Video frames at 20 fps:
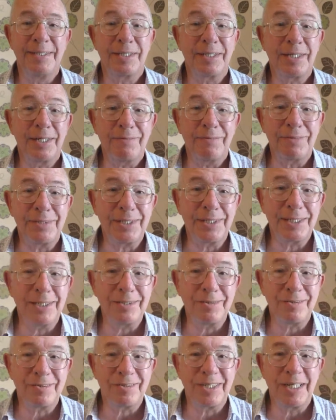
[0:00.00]
to govern a
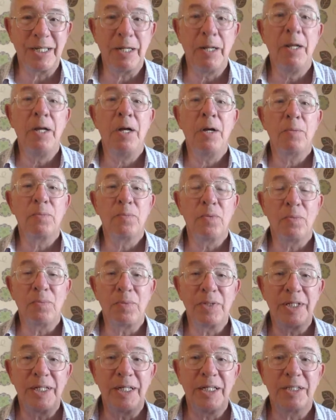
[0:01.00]
country. What
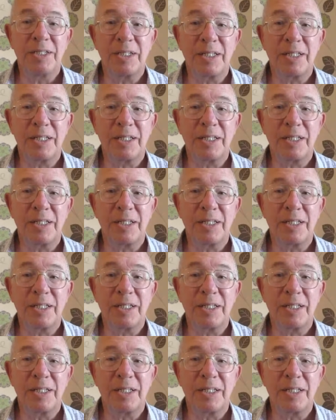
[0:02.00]
we need